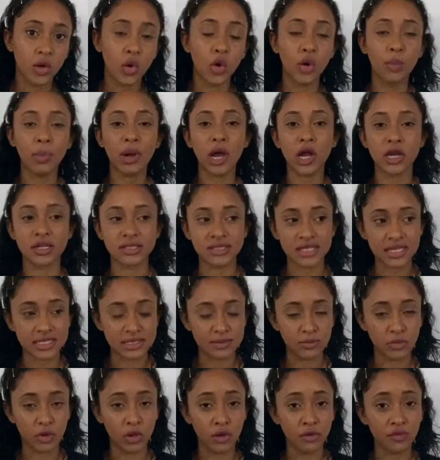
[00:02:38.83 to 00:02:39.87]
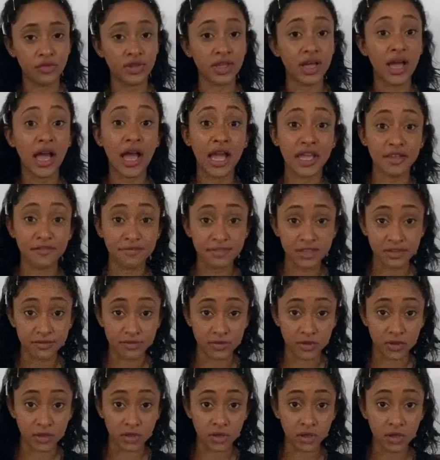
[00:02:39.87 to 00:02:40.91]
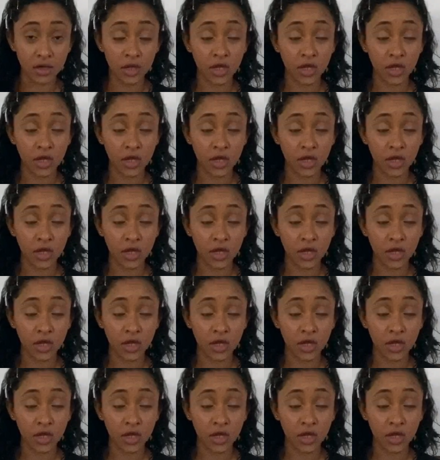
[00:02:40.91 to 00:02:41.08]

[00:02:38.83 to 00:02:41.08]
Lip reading: or paracetamol for your high fever.